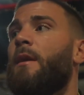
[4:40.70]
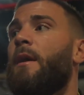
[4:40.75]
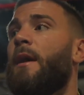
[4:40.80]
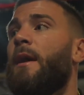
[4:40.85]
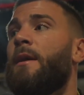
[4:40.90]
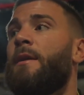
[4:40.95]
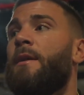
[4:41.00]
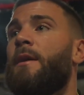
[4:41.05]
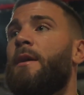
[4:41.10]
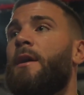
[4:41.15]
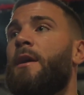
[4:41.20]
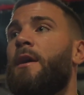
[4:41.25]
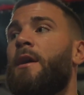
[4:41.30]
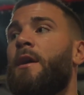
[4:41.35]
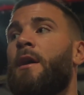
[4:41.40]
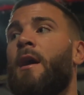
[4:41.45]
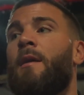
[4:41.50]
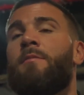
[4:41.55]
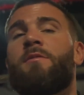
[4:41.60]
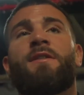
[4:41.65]
and
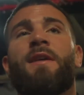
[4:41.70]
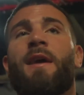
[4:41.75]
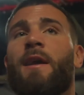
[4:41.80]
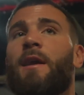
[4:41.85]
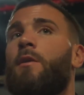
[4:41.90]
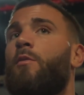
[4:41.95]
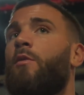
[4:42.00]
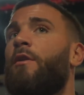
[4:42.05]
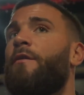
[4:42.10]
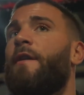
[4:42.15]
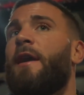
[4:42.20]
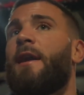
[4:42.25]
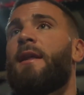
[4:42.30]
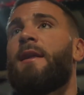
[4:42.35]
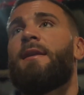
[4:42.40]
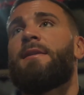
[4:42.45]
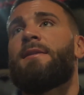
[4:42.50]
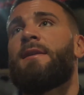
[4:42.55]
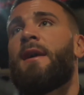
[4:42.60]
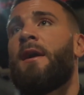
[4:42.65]
uh, I'm just taking it one fight
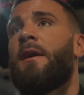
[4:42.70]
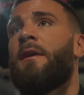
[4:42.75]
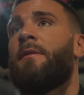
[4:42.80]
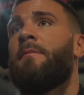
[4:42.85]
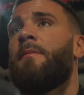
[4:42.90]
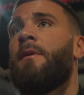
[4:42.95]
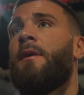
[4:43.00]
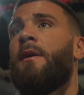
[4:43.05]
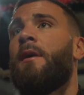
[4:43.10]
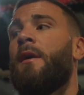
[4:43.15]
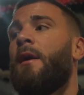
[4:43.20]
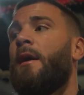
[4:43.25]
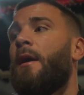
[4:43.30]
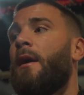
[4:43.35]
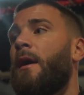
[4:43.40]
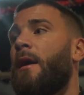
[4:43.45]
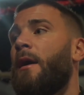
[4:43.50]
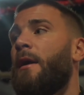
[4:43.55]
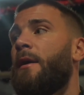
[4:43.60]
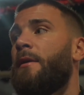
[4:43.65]
at a time,
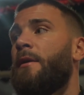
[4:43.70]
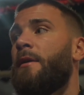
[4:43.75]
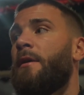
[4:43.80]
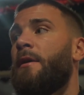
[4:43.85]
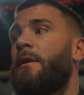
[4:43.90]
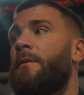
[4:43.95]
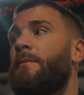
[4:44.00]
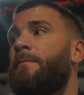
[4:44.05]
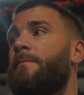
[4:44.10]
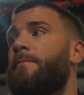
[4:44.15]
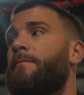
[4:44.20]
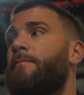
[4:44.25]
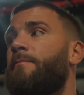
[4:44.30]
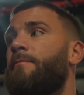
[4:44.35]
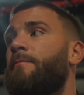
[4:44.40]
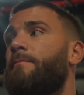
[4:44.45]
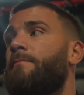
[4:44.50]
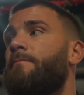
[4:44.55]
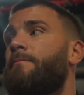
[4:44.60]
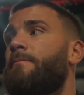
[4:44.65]
and
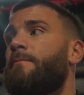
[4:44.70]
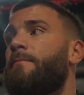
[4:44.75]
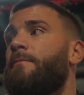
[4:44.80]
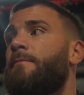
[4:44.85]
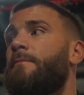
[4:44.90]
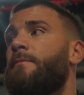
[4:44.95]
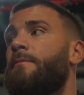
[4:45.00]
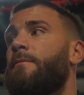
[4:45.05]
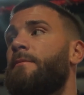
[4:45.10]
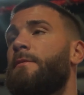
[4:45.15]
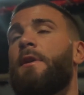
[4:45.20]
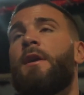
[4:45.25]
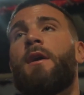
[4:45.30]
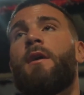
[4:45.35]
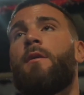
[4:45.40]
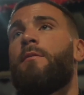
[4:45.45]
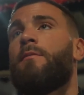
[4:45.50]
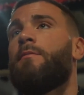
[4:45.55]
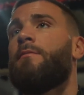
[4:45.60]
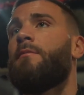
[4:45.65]
um,
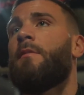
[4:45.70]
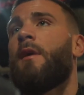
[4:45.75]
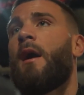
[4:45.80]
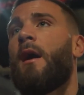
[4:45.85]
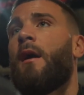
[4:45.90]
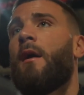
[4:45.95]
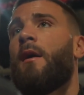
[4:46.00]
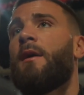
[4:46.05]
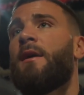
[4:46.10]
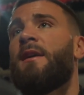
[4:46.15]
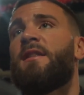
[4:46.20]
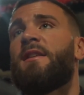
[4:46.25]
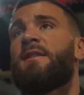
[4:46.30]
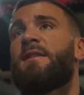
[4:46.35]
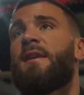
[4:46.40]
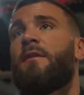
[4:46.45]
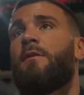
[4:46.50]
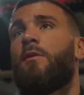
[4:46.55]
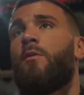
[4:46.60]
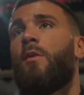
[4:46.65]
yeah, get
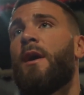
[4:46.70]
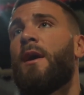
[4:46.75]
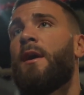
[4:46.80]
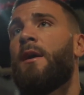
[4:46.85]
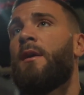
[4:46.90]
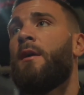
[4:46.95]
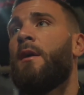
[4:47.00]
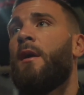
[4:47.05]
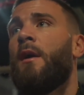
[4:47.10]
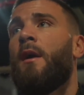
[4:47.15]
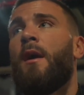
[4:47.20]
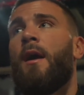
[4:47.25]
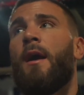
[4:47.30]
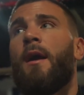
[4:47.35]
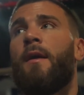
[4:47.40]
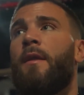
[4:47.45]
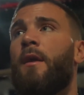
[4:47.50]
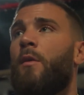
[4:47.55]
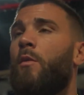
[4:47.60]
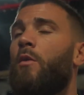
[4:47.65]
this out the way,
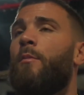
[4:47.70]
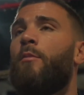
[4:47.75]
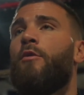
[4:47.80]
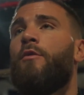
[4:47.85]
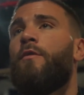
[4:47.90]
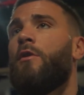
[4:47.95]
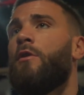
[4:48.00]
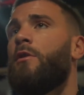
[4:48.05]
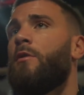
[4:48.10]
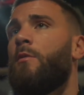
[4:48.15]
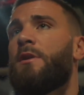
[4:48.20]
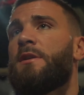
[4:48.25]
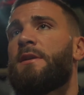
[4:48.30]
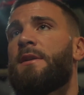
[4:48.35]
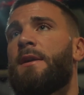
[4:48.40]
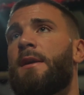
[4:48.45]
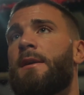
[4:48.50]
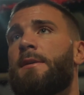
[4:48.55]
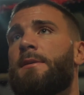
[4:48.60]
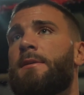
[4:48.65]
and then we move on to
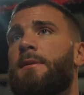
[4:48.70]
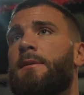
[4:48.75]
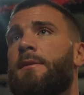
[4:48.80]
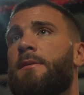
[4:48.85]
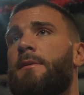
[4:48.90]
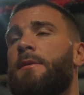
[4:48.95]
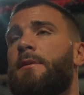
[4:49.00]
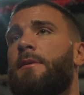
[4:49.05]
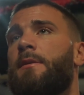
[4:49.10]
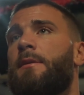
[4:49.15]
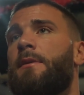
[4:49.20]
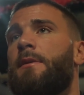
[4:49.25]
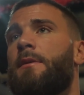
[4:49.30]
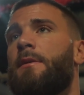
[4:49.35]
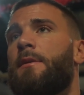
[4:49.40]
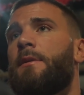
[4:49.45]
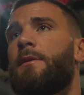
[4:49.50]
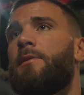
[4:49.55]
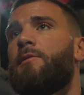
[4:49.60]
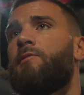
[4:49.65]
what's next. And I know you're
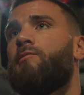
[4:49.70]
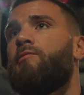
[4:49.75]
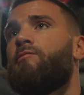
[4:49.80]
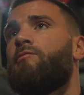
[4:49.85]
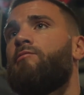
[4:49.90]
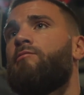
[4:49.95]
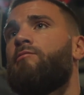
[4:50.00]
focused on this fight,